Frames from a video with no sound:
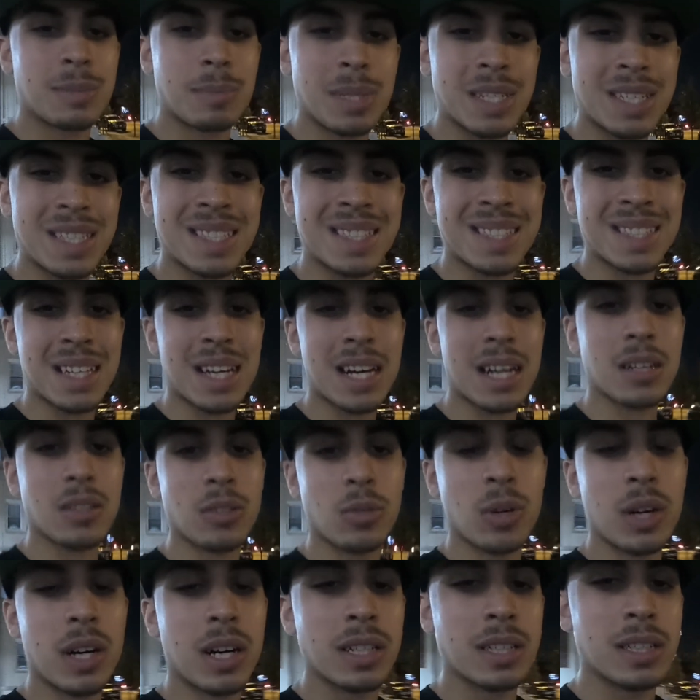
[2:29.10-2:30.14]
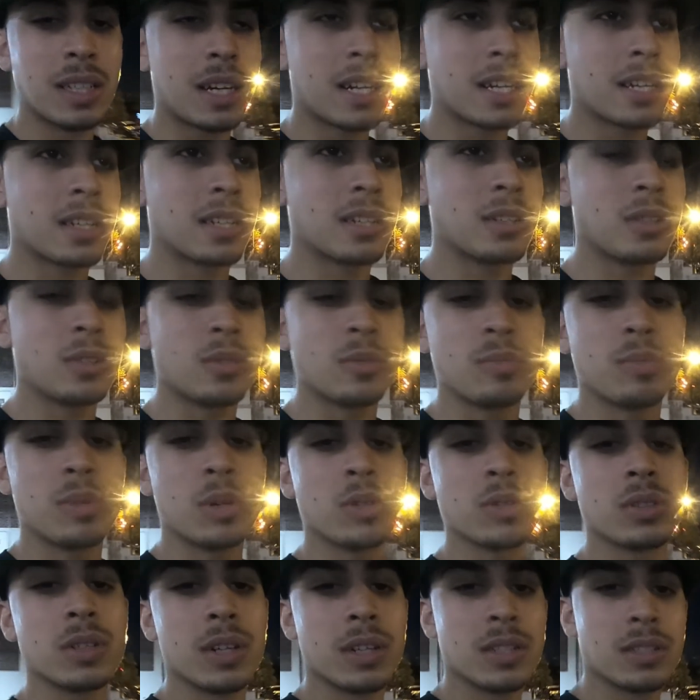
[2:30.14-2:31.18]
being stock, no HoNDa, no
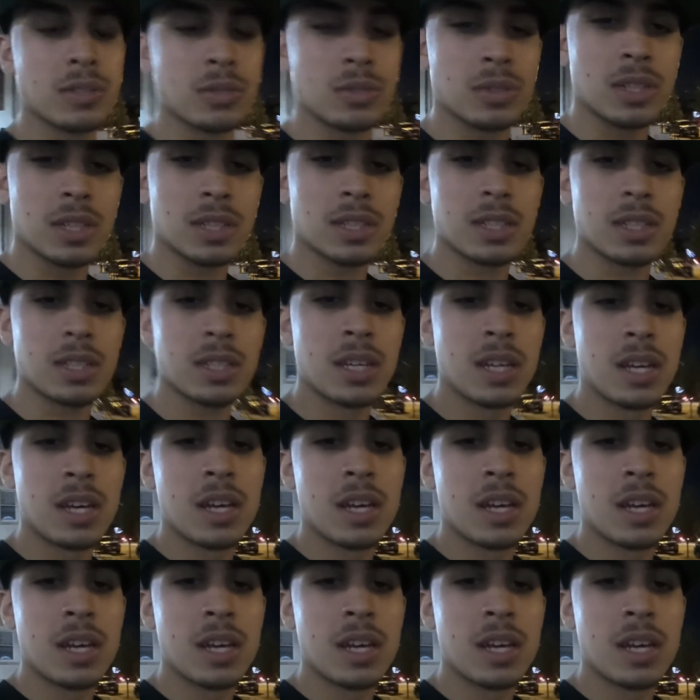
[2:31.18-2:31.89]
bolt-ons, no nothing.